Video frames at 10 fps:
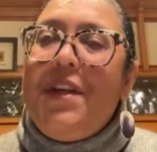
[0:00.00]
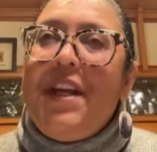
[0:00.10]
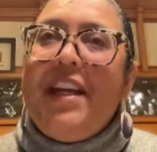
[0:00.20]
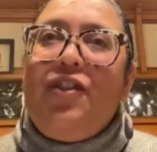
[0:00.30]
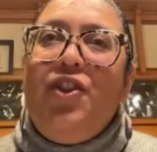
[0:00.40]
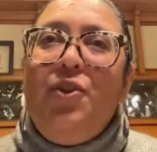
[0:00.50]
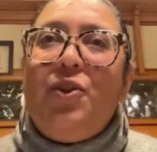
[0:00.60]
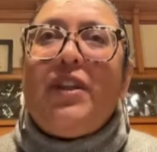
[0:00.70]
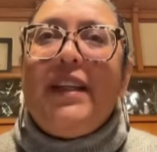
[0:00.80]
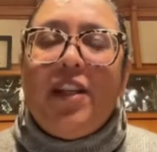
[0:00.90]
it
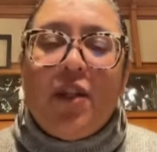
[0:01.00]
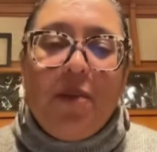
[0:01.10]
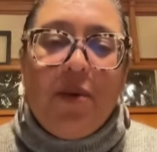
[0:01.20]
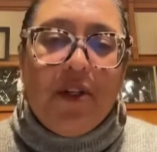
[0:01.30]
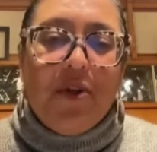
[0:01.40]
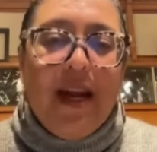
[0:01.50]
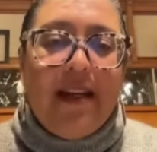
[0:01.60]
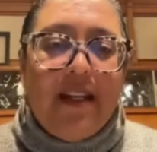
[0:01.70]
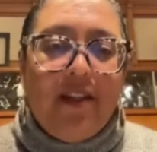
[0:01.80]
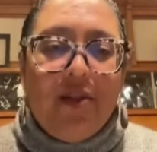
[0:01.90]
usually is portrayed
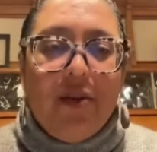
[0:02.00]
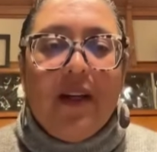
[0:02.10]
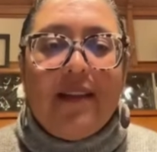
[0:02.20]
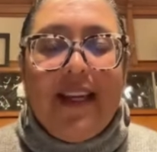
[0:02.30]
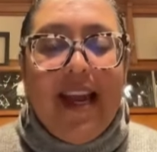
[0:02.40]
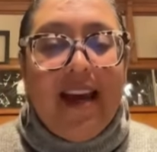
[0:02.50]
historically